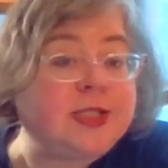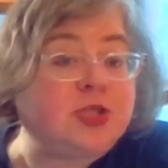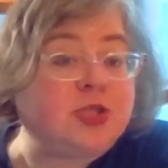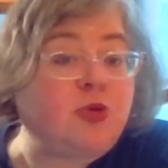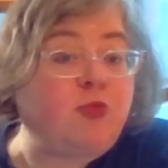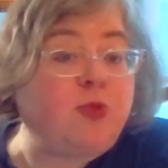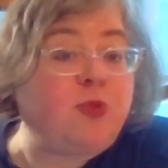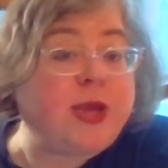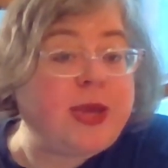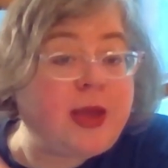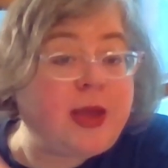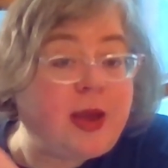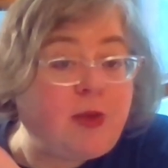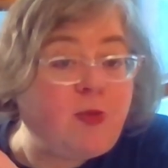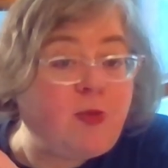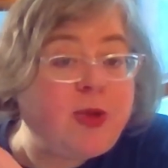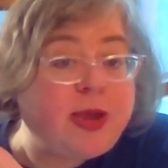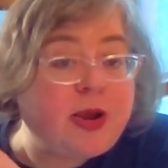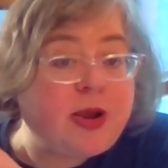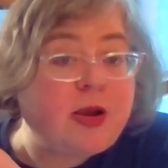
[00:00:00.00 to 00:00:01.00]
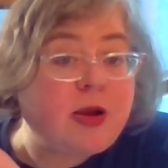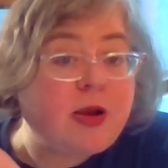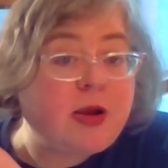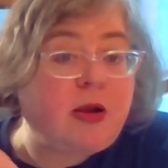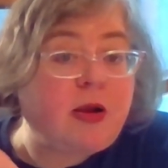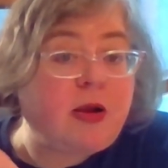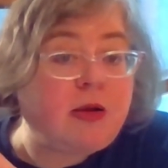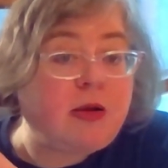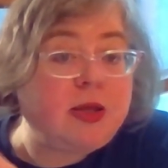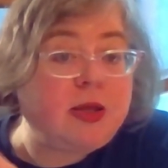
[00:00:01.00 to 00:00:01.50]
So we we
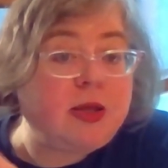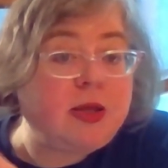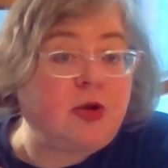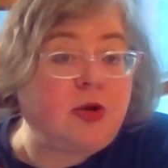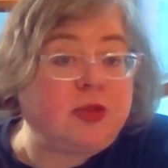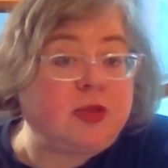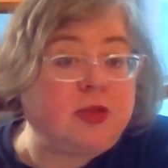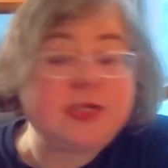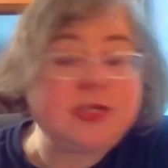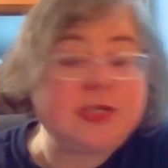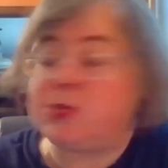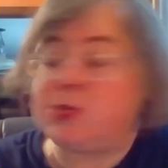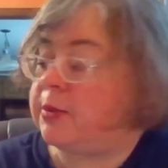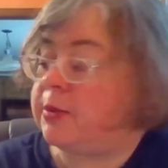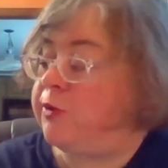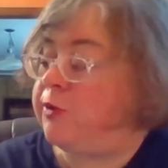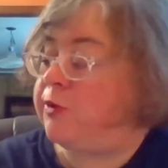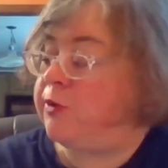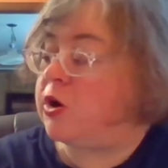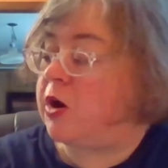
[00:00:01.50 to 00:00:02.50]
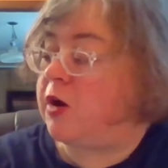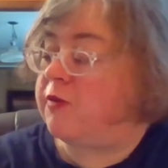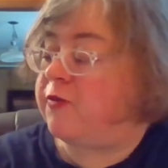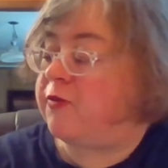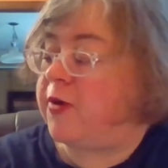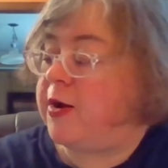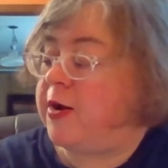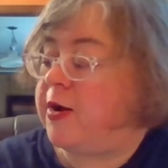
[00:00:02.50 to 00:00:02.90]
are, you know, this was a book of